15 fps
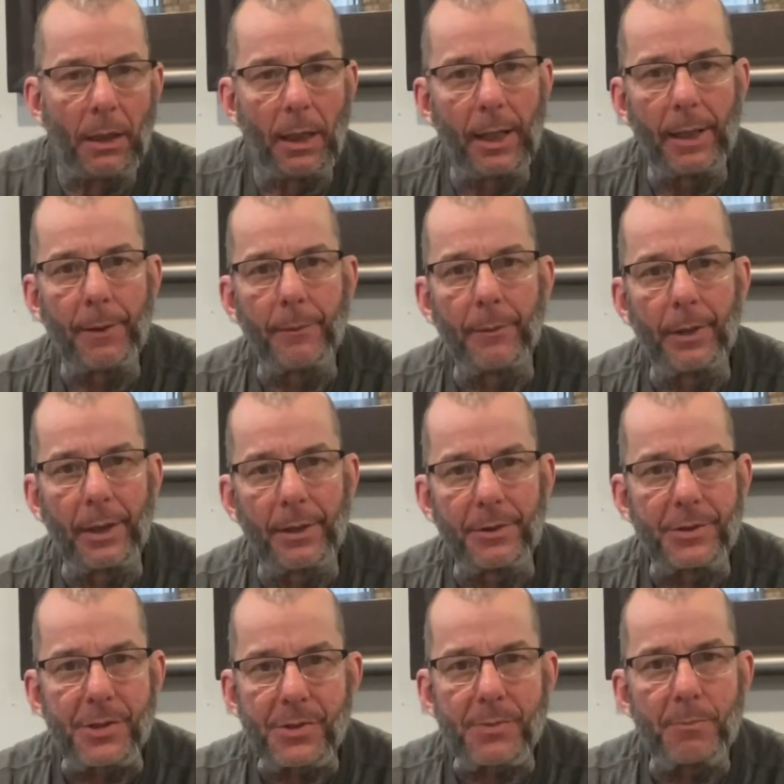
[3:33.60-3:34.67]
and
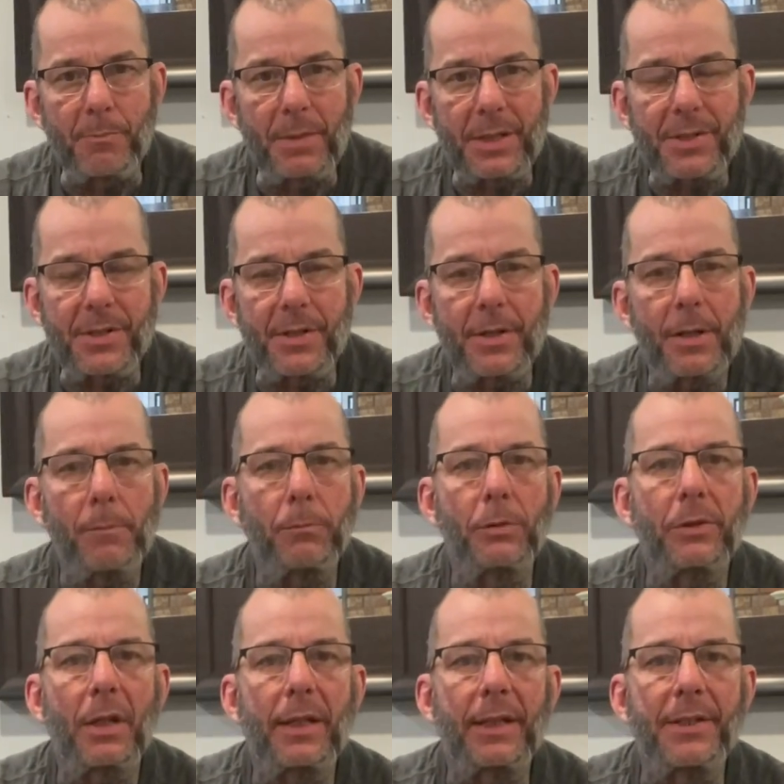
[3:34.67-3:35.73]
just mixed it up with
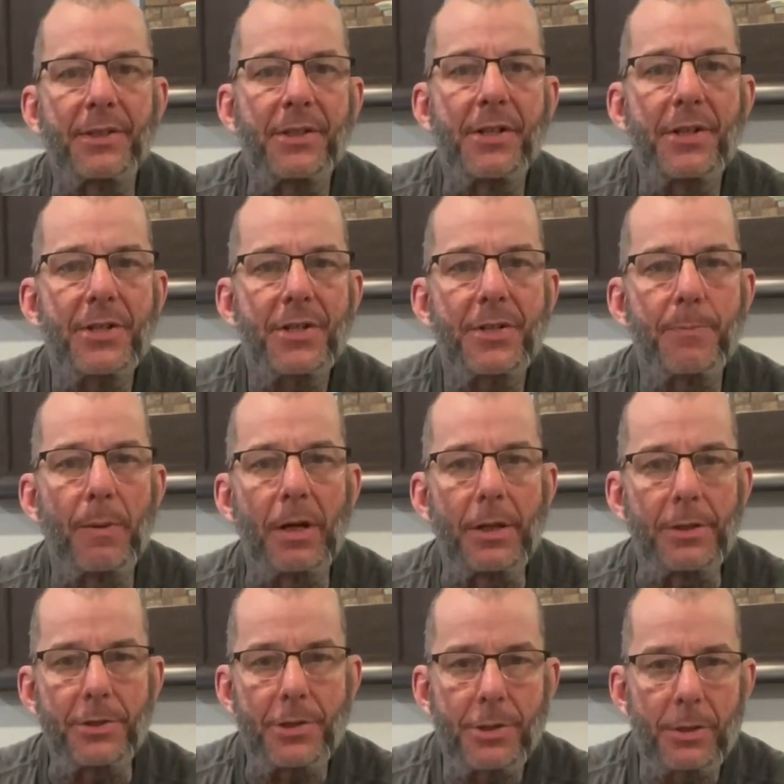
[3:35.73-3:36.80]
like a dish
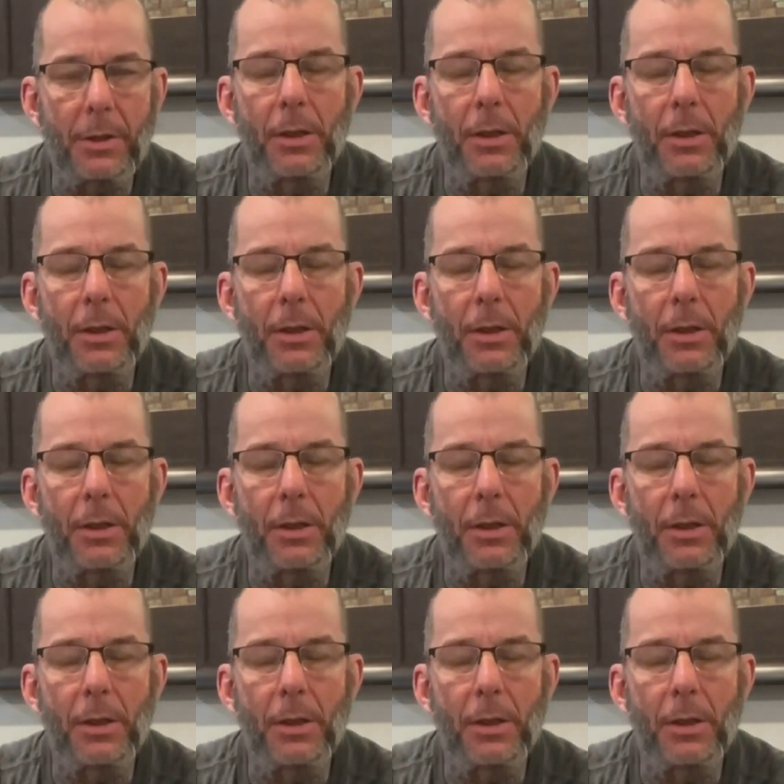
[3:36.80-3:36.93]
sponge